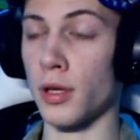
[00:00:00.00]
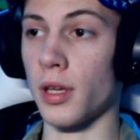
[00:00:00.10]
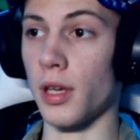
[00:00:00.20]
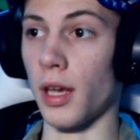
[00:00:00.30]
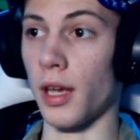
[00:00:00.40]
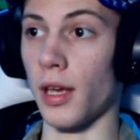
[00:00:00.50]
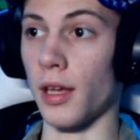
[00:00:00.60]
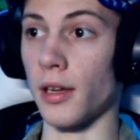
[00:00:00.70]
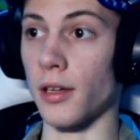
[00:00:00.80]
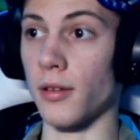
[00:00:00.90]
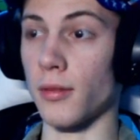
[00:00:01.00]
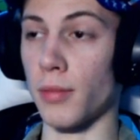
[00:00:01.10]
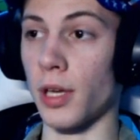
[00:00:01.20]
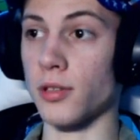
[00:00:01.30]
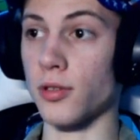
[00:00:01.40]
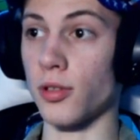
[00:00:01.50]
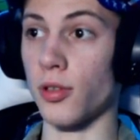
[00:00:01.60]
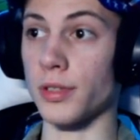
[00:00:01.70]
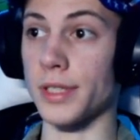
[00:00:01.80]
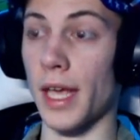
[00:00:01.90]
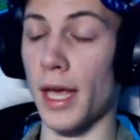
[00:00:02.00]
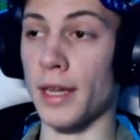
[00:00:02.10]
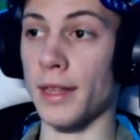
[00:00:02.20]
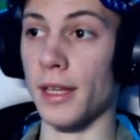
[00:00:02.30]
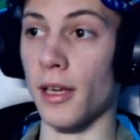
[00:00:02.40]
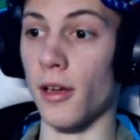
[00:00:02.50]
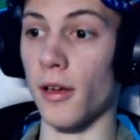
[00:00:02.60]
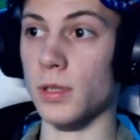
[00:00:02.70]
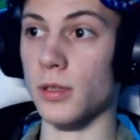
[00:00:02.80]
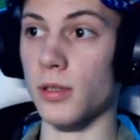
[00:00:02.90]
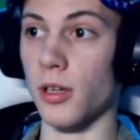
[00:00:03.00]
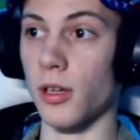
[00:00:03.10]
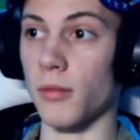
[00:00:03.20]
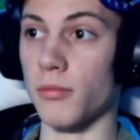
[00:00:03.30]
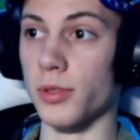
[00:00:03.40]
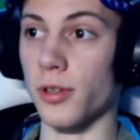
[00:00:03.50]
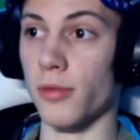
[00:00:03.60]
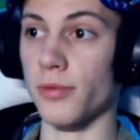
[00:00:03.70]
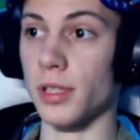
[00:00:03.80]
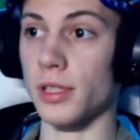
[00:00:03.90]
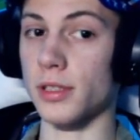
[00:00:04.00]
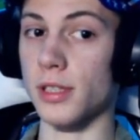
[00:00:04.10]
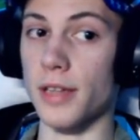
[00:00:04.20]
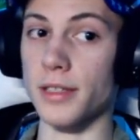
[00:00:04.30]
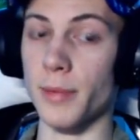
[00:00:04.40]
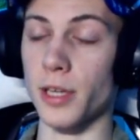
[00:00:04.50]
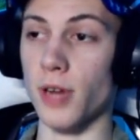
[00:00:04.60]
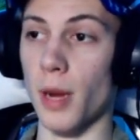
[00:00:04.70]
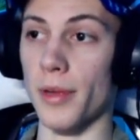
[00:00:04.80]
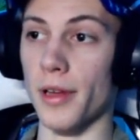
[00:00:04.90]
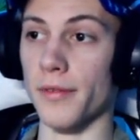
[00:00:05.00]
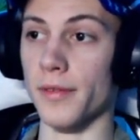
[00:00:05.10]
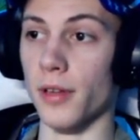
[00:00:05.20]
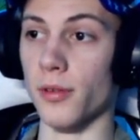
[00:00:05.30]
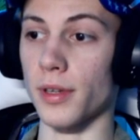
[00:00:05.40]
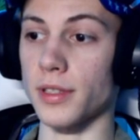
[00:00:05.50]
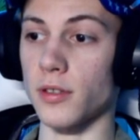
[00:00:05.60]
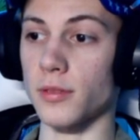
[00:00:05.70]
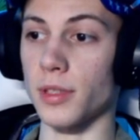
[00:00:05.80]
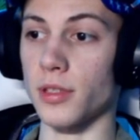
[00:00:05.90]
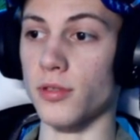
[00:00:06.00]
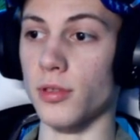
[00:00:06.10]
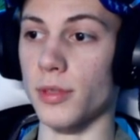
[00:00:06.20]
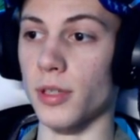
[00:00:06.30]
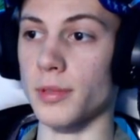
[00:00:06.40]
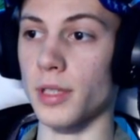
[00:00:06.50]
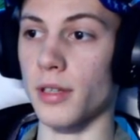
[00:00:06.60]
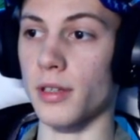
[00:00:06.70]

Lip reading: and make sure you don't set anything off. Hopefully this did not set my trap off, otherwise I will be extremely upset.